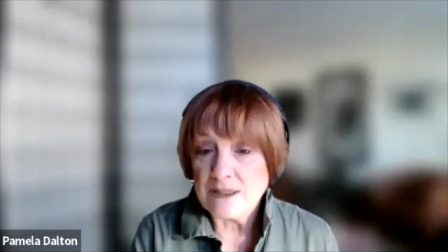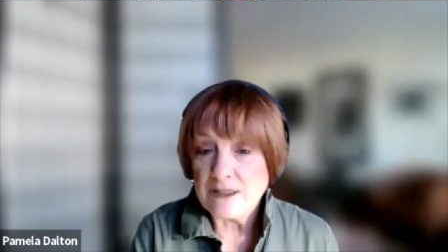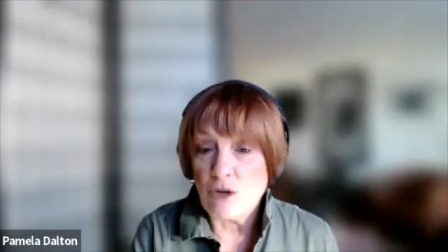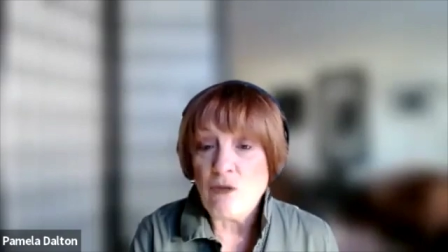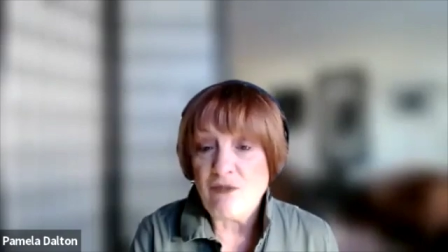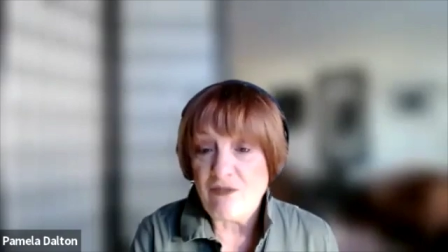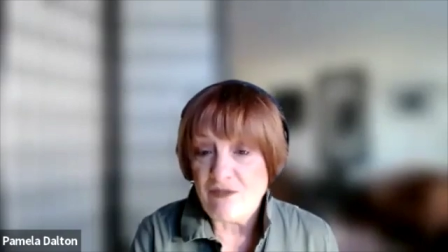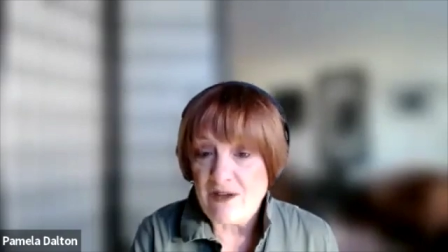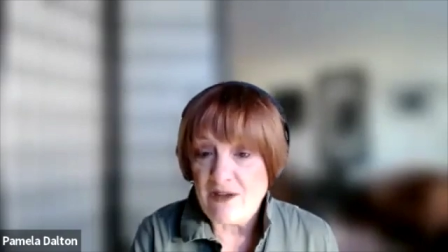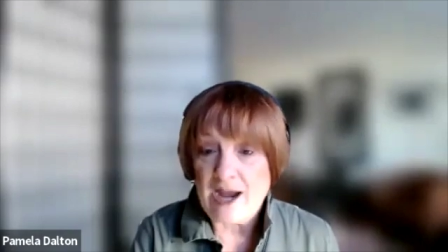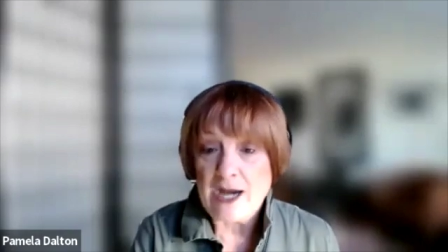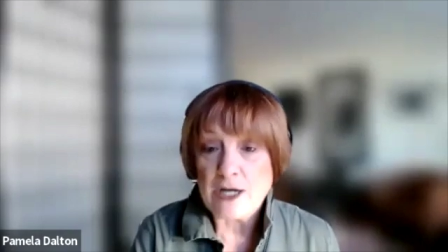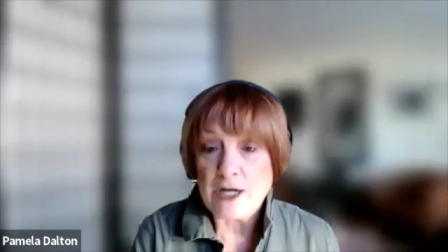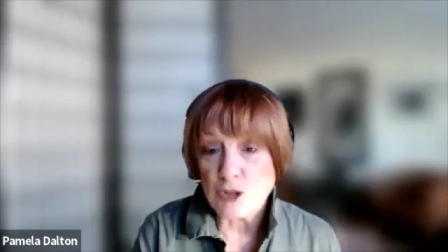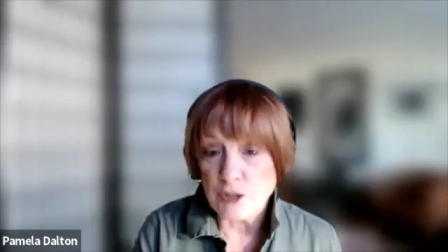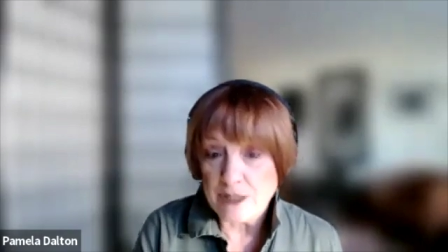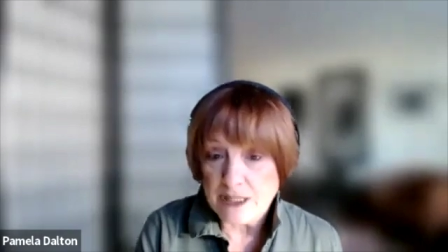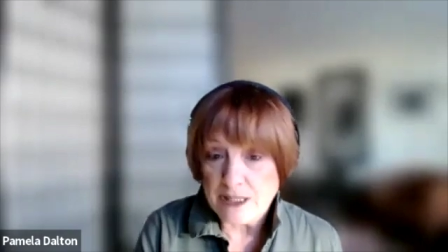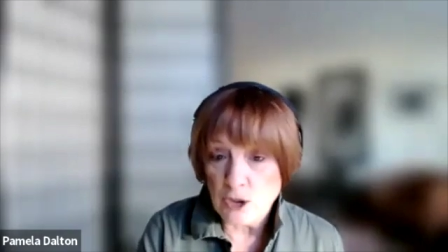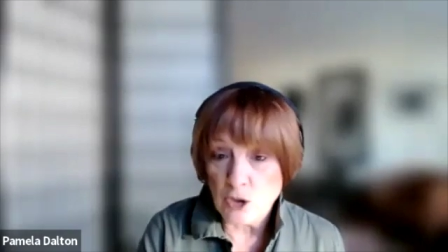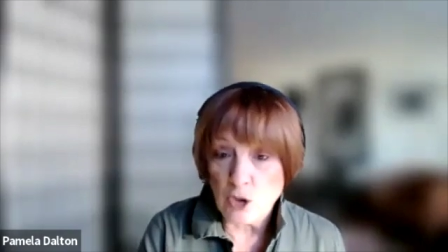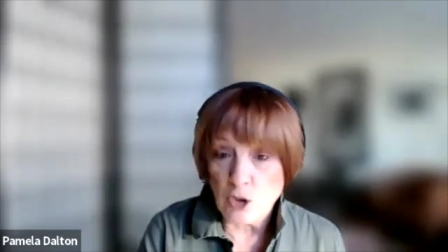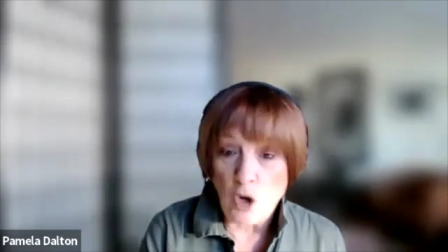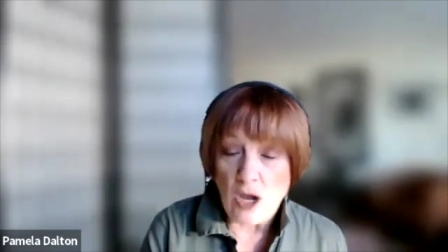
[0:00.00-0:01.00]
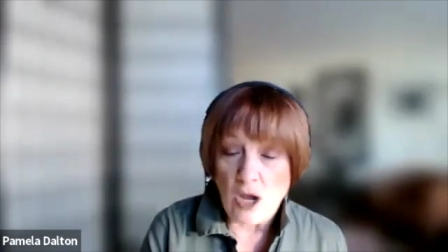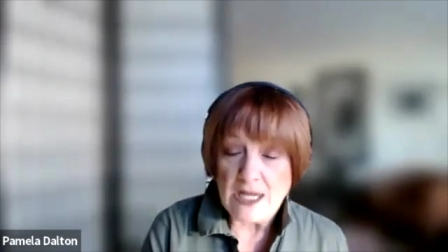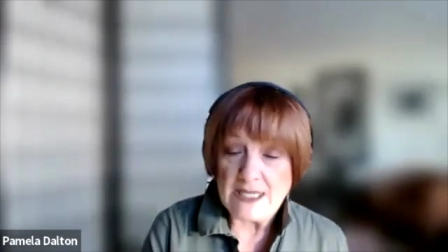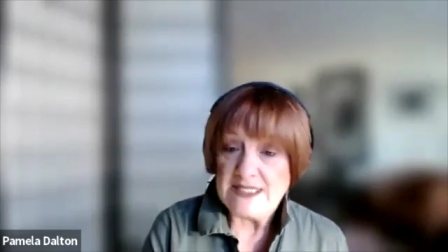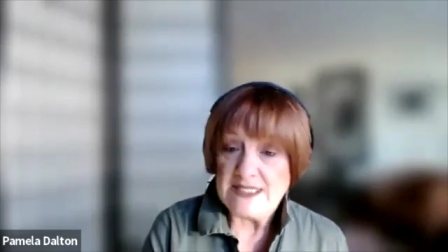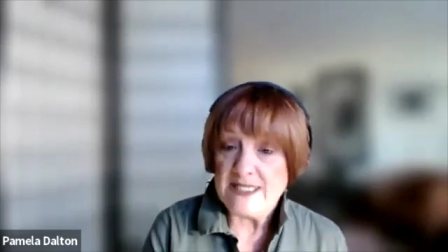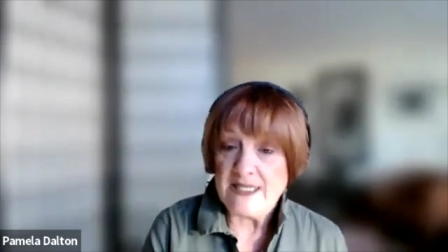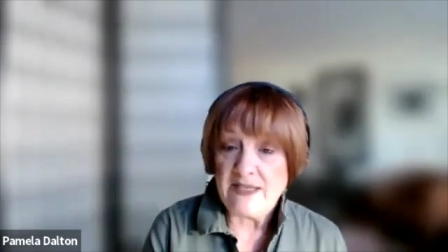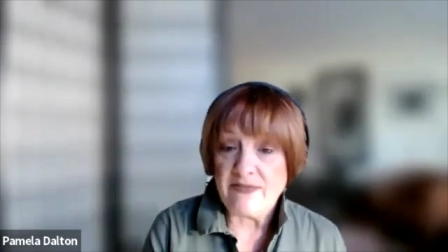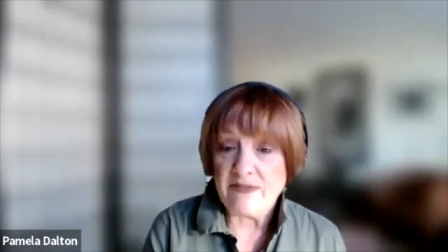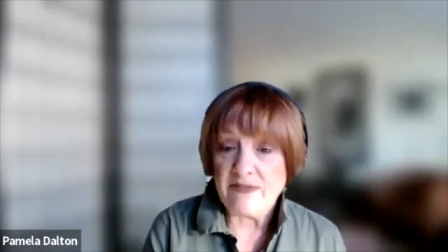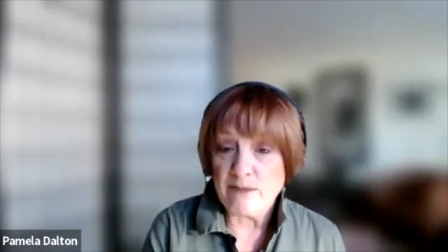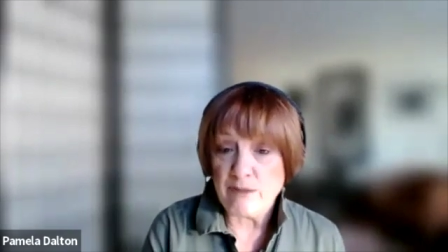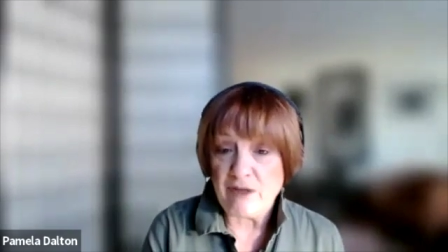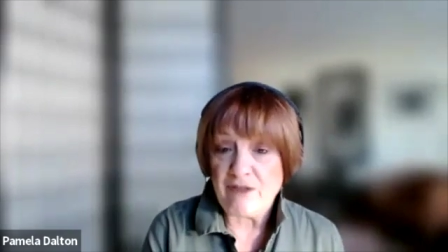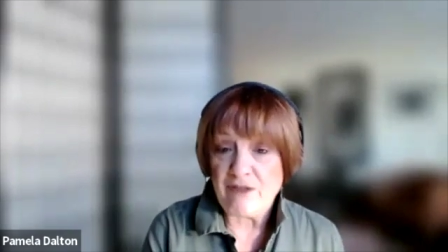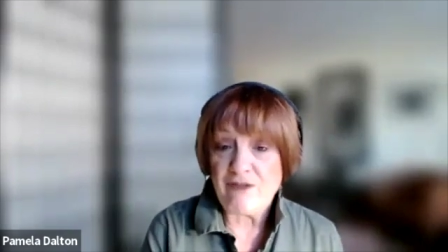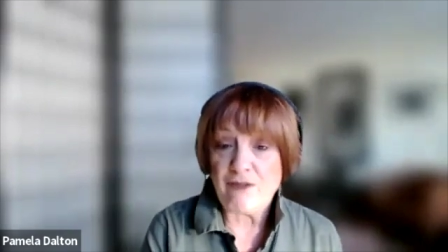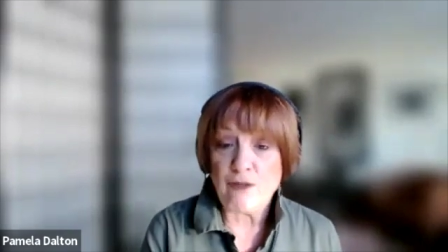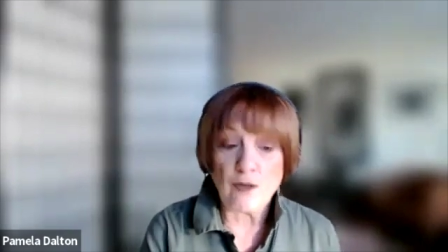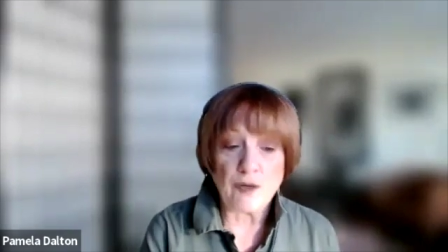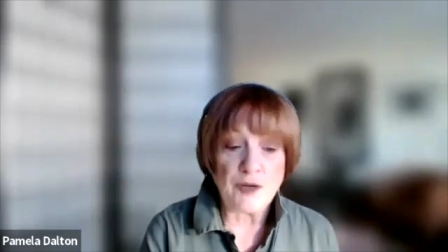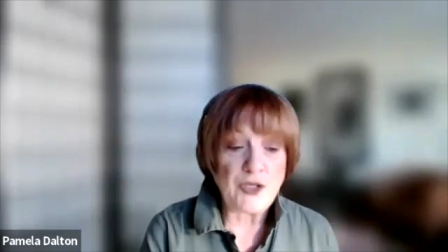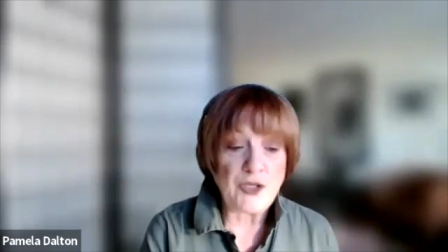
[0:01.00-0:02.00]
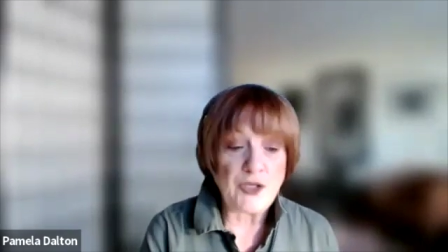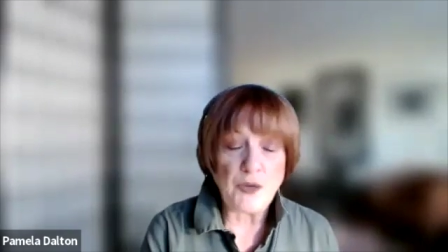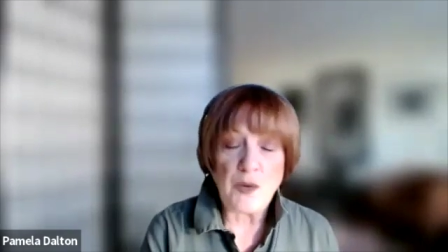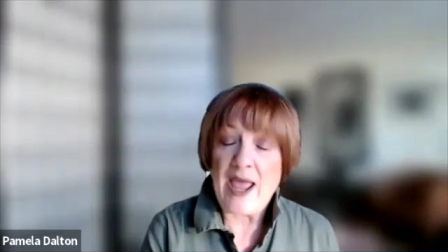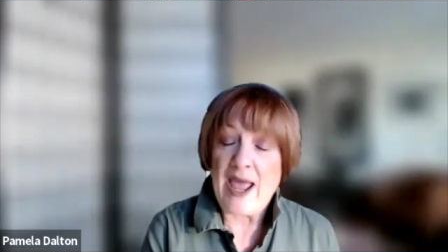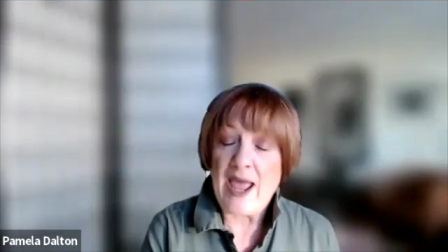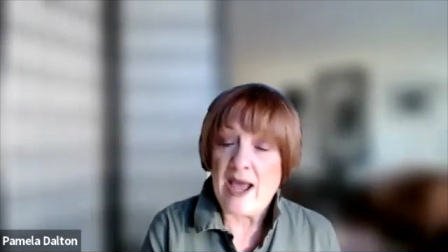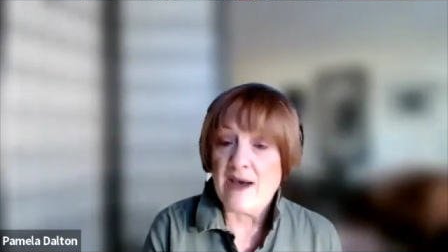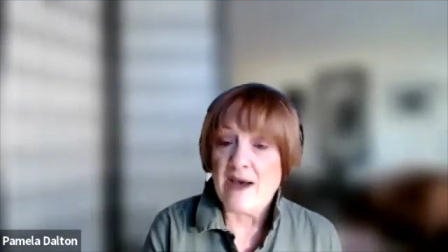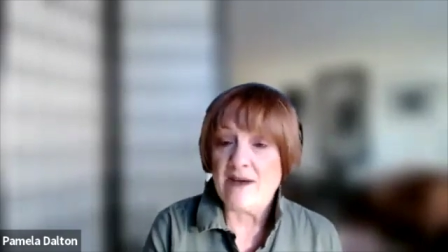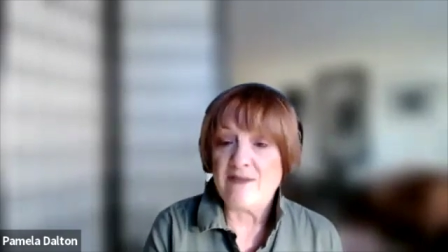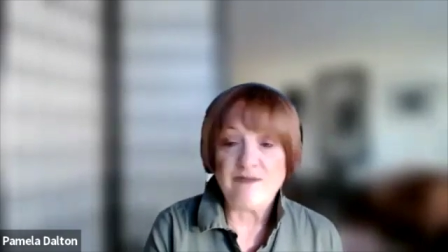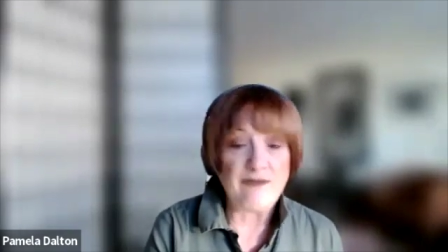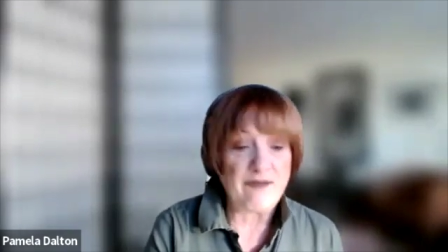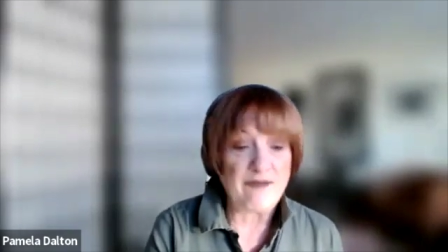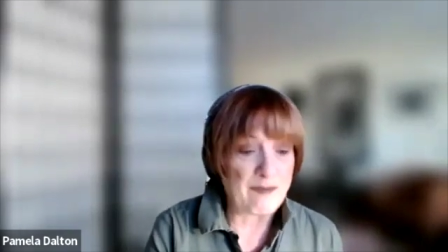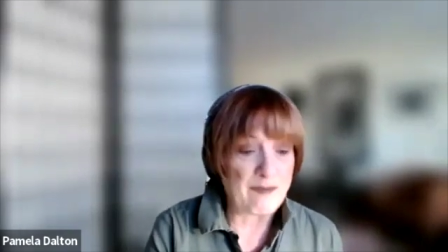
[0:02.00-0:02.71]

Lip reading: olfactory loss, even before you have